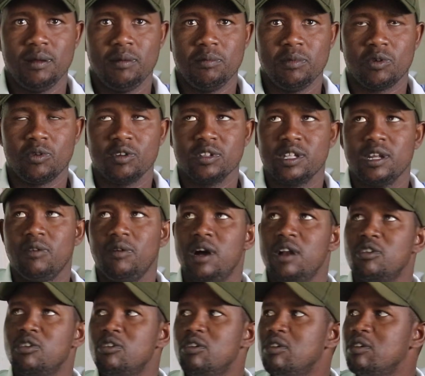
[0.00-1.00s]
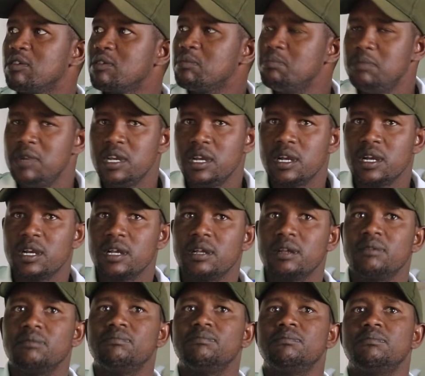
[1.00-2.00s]
because they were not
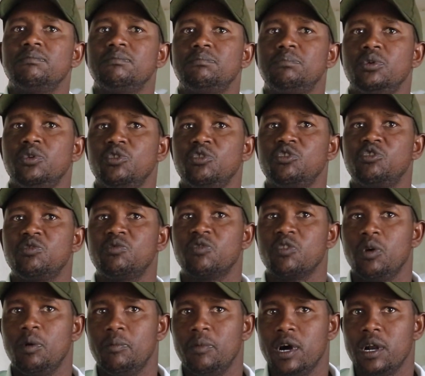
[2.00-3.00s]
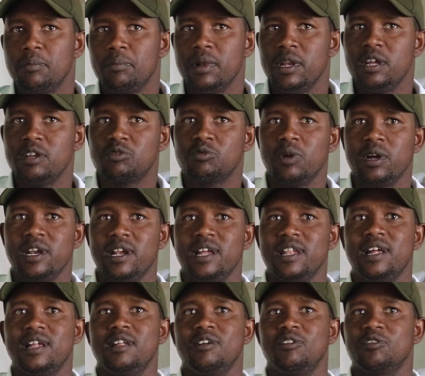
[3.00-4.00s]
being pushed from one place to
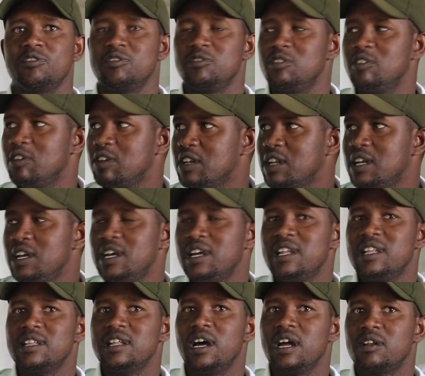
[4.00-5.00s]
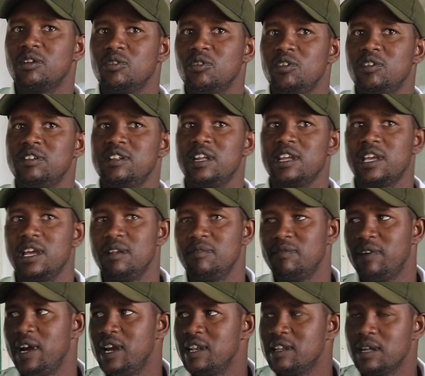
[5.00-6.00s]
another. There was not that noise. They can
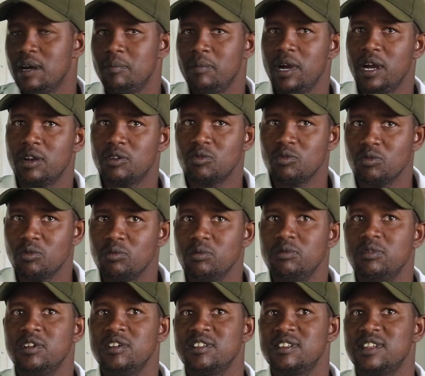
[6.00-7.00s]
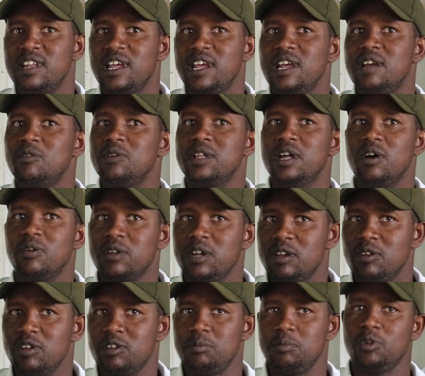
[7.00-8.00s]
find somewhere to stay without any
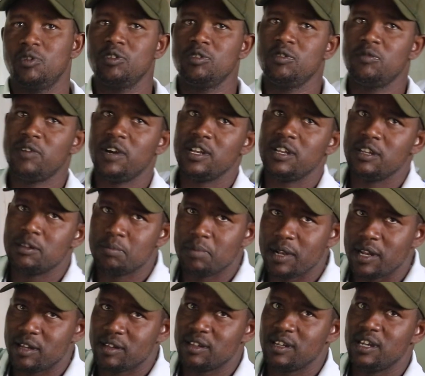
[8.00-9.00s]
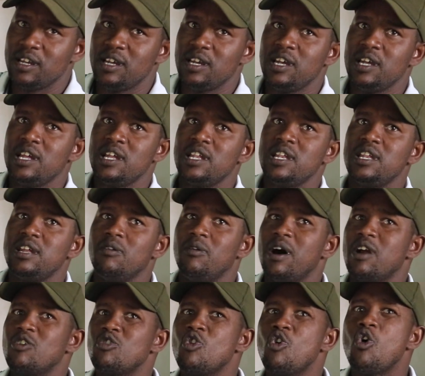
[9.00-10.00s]
mess. Because you find this place, there
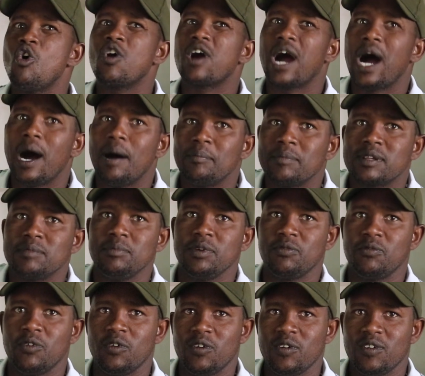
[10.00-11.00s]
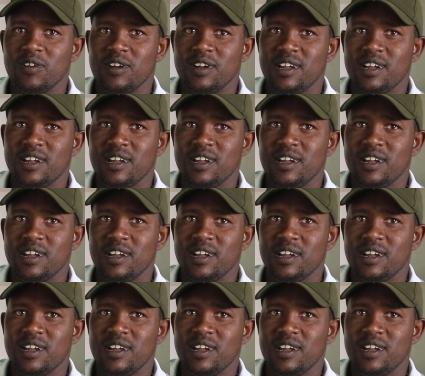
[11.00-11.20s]
were no camps before.